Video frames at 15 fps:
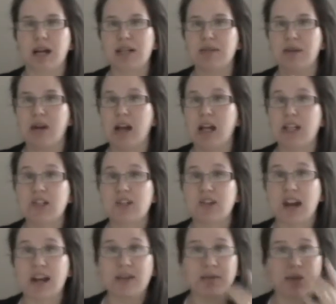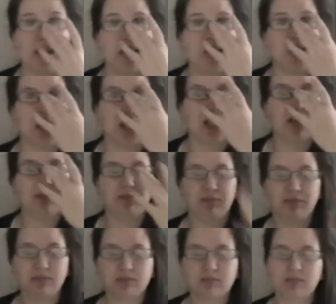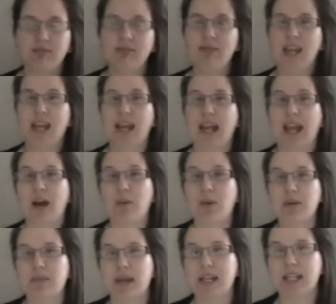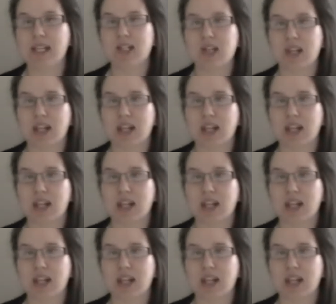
husband and I interact with each other and how we make each